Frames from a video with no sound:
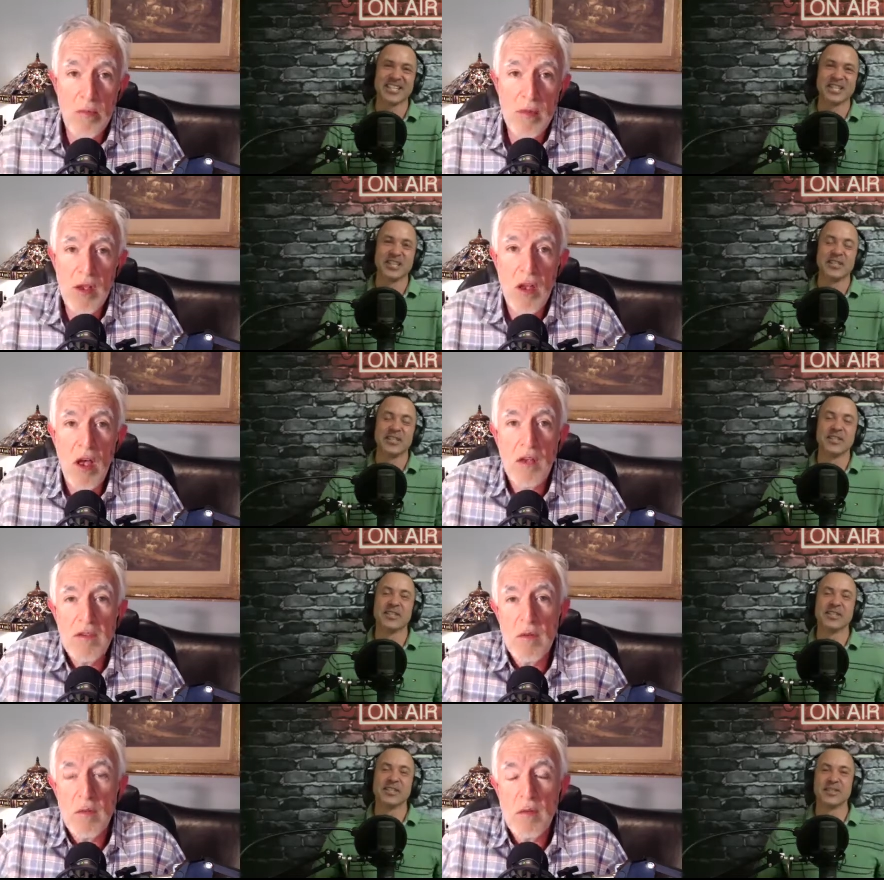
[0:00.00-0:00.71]

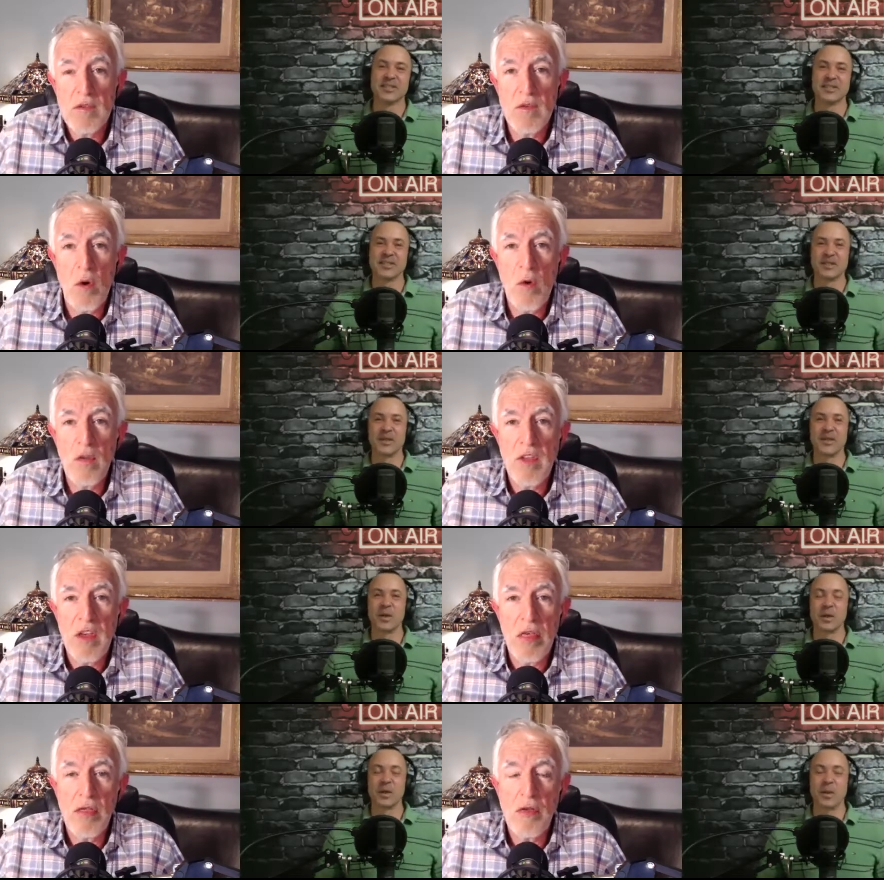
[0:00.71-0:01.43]
Speaker 1: because it was
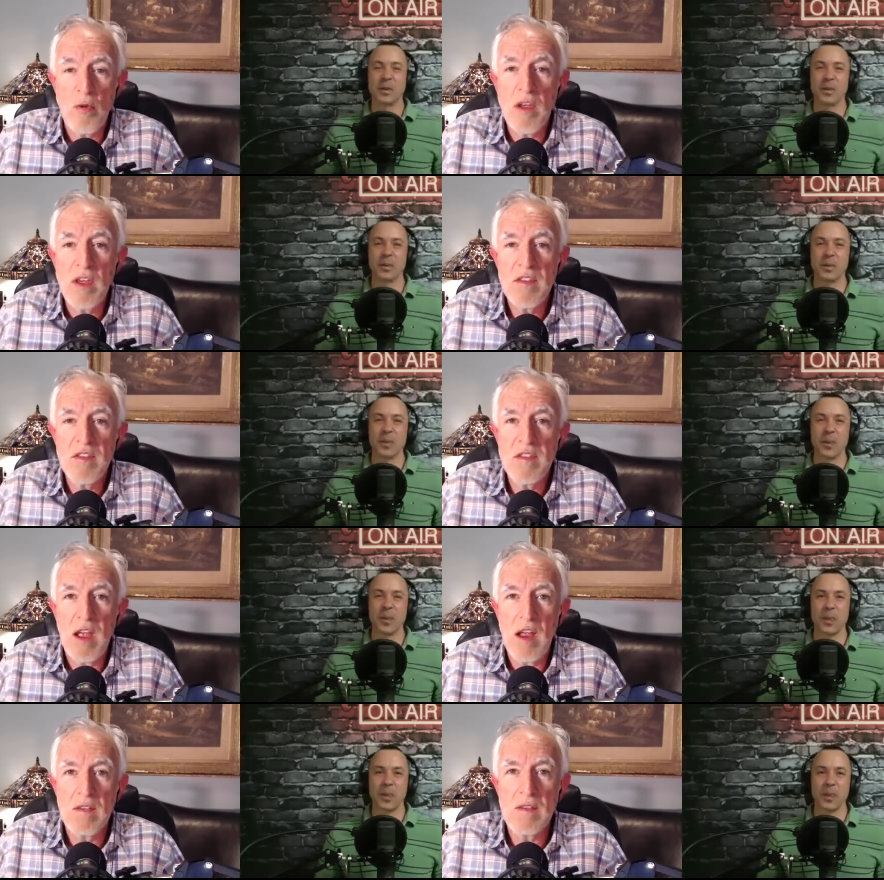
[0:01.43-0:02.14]
only three
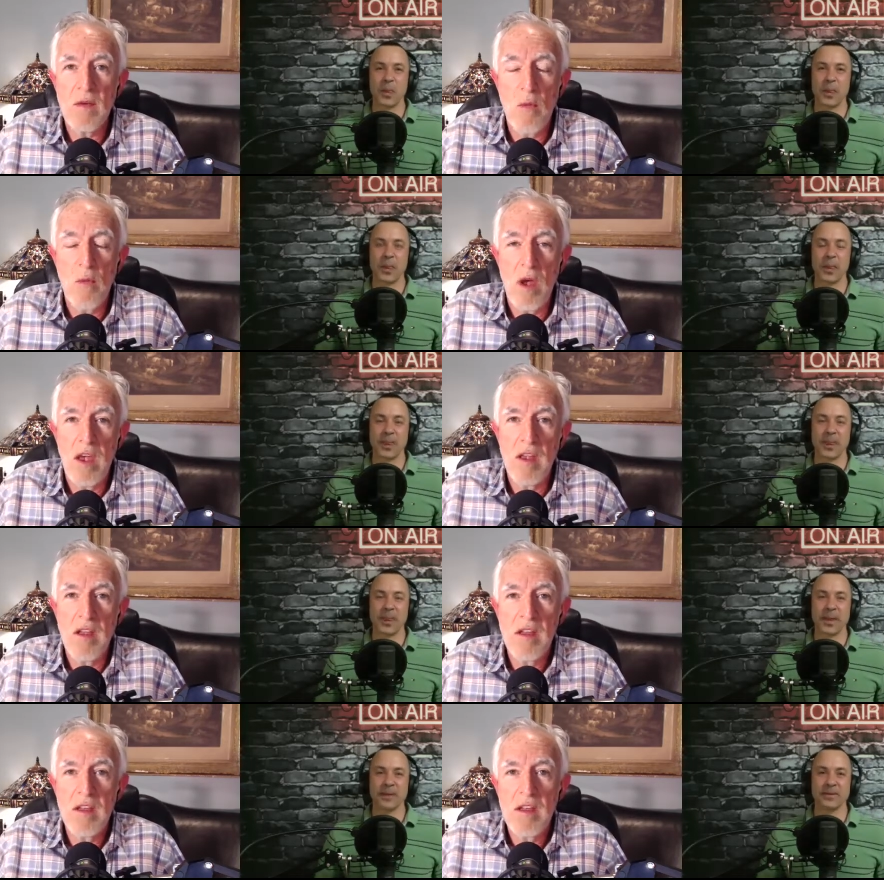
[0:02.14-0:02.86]
states
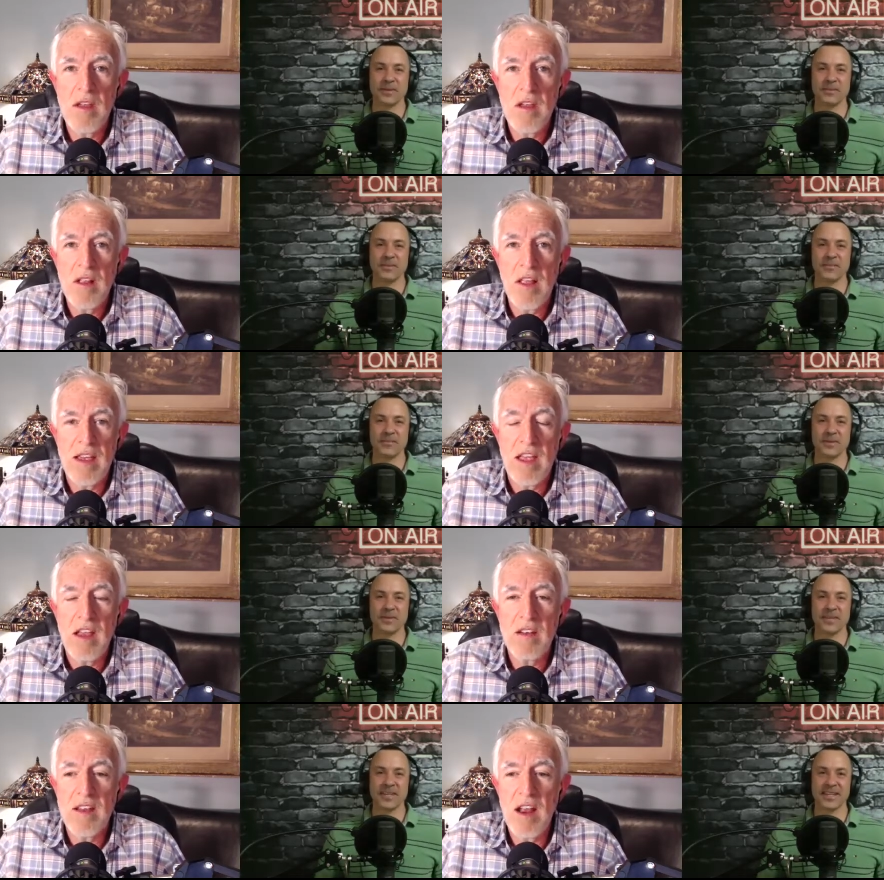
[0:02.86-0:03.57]
away
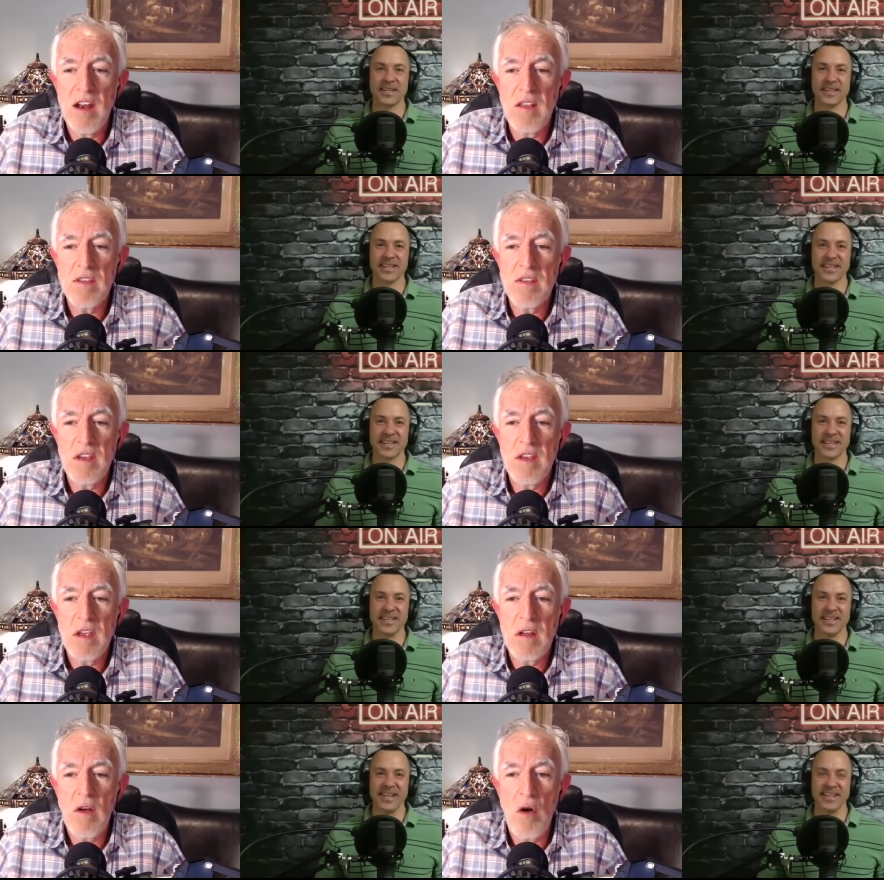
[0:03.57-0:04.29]
like in
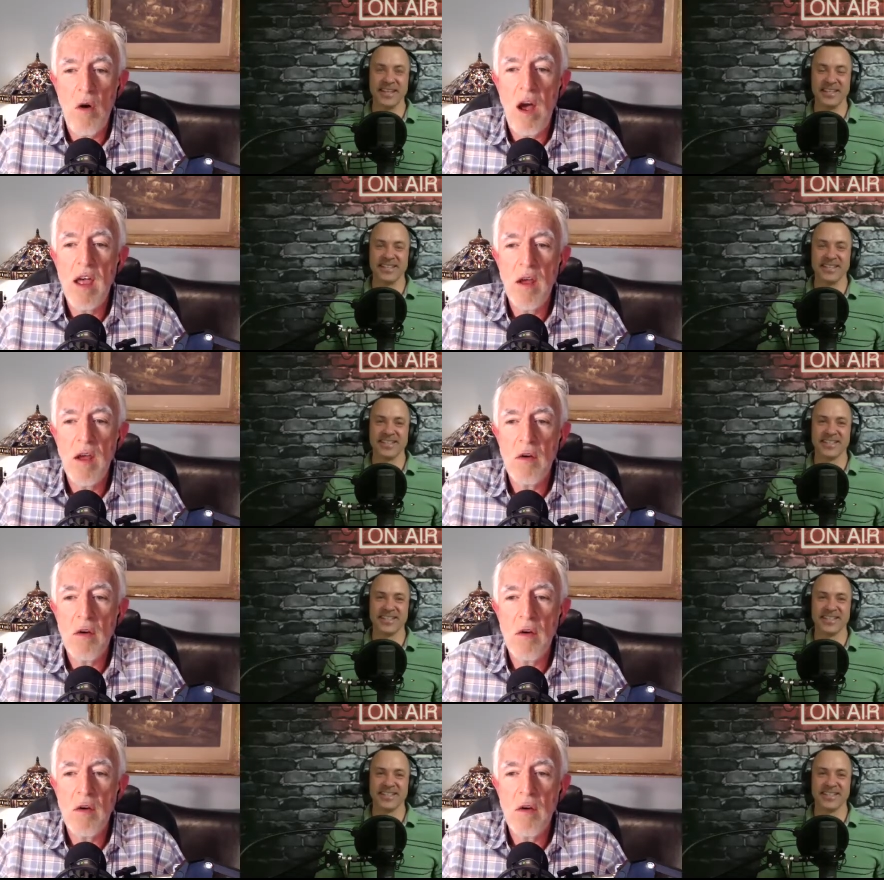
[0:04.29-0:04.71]
Tennessee, Ohio